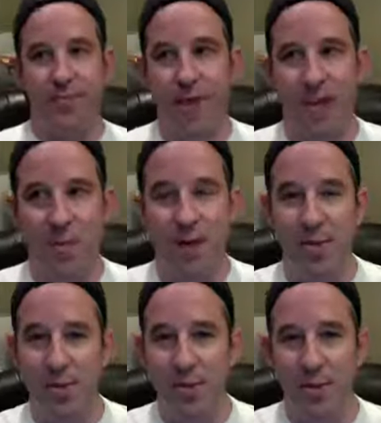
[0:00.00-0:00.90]
and we'd
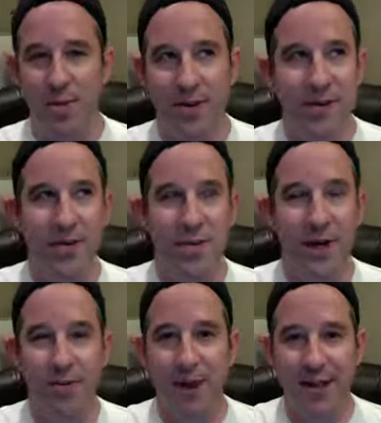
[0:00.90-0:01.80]
absorb. There's so many
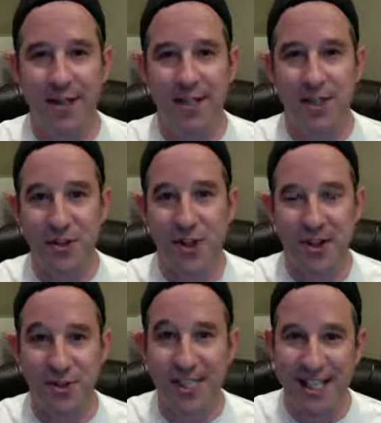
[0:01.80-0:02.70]
great lessons you
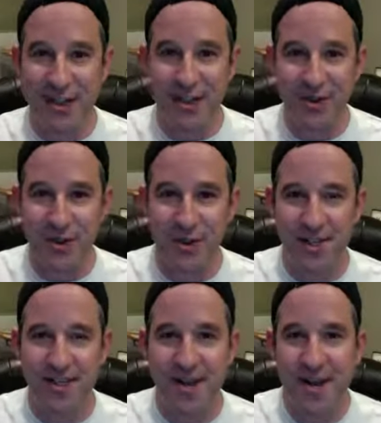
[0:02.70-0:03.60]
guys are teaching your
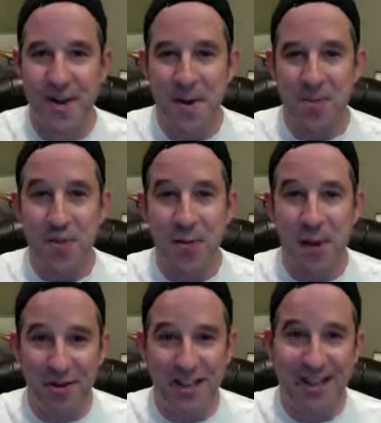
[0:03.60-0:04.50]
students. There's so
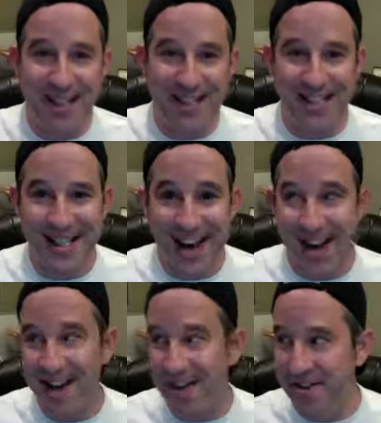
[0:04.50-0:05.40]
many great lessons that
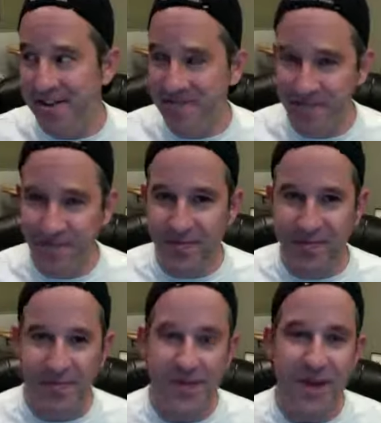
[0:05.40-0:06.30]
I learned
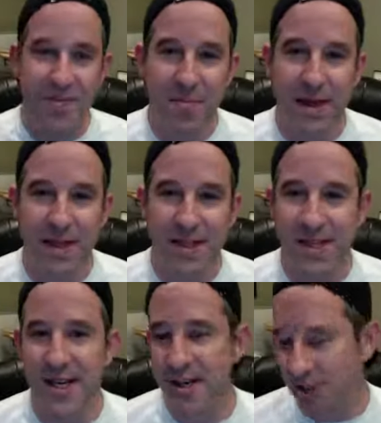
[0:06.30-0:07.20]
being a
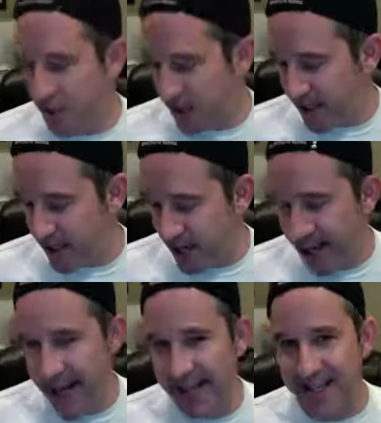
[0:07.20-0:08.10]
student.
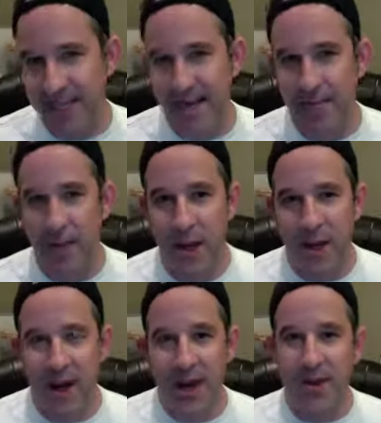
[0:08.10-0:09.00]
And I
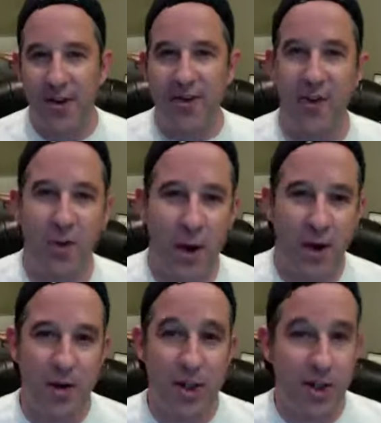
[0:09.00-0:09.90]
think this is a good way to
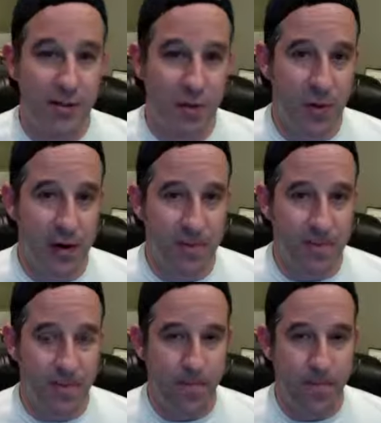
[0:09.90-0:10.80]
do it. Share a story,
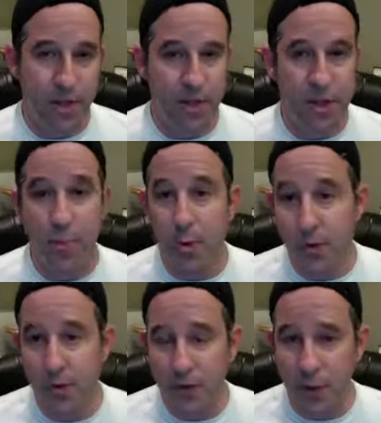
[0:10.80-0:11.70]
share a
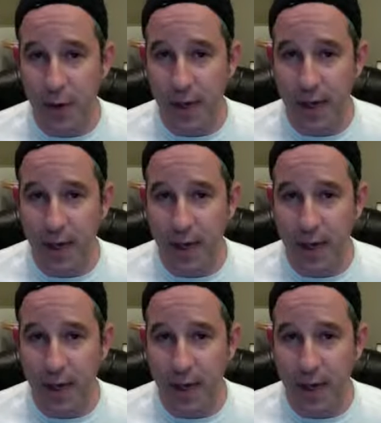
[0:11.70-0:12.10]
personal story,